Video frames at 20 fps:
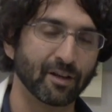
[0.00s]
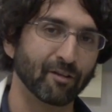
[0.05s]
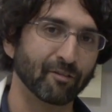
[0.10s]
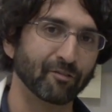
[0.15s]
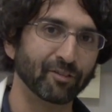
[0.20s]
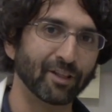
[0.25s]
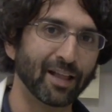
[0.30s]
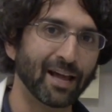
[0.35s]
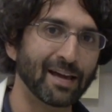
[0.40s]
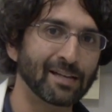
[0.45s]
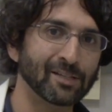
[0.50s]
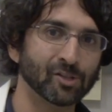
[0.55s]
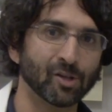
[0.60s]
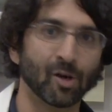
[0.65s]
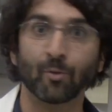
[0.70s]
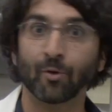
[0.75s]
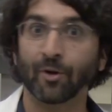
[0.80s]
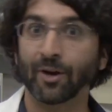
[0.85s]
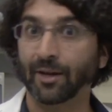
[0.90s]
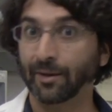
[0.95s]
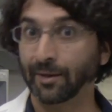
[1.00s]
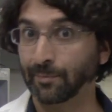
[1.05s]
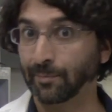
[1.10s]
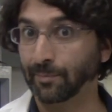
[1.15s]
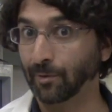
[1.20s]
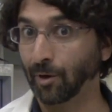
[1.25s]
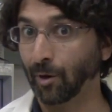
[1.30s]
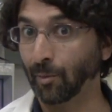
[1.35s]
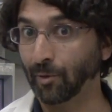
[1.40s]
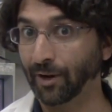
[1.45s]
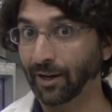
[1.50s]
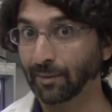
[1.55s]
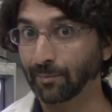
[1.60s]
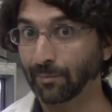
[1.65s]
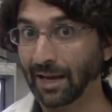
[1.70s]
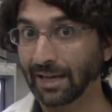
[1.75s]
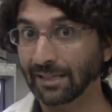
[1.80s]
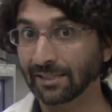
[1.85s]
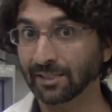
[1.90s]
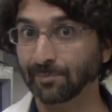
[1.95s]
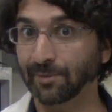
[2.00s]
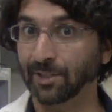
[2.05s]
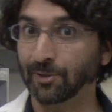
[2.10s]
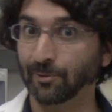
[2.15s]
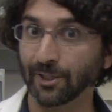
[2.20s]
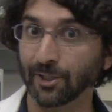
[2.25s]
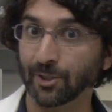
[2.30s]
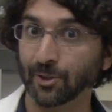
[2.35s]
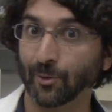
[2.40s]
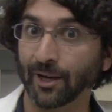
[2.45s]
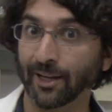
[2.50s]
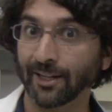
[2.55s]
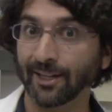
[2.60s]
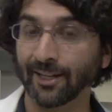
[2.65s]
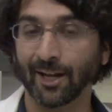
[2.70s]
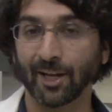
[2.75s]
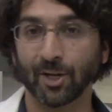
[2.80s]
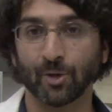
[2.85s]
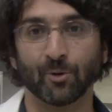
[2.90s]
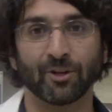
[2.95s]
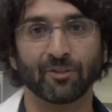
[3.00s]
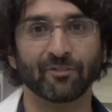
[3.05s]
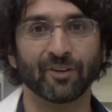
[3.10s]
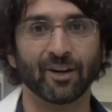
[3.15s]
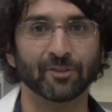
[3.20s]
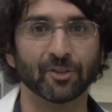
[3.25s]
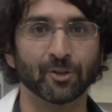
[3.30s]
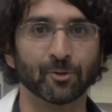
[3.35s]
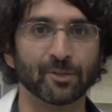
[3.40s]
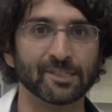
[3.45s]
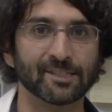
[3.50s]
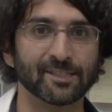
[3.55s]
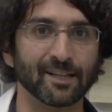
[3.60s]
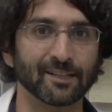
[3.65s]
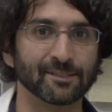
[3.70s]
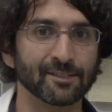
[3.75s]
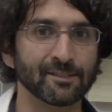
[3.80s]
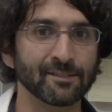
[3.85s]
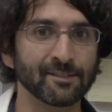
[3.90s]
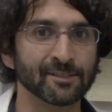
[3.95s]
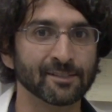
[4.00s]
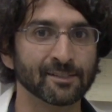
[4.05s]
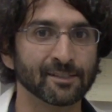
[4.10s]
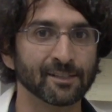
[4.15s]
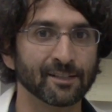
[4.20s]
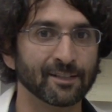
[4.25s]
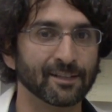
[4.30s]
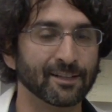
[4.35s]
Flies operate best between 20 and 25 degrees Celsius,